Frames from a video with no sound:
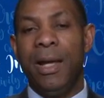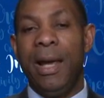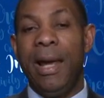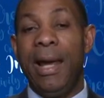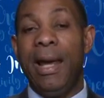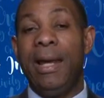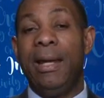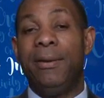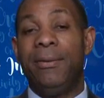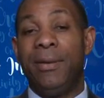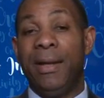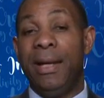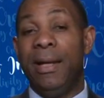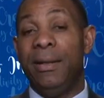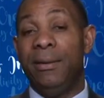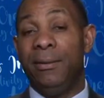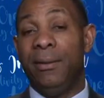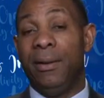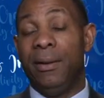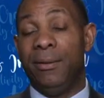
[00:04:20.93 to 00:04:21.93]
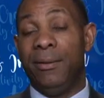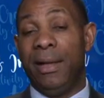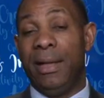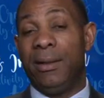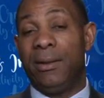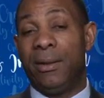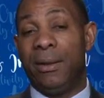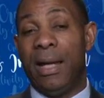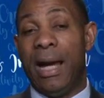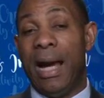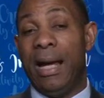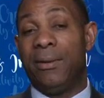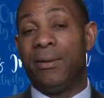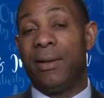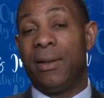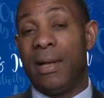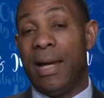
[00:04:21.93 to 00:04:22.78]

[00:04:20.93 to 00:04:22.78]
and then they could either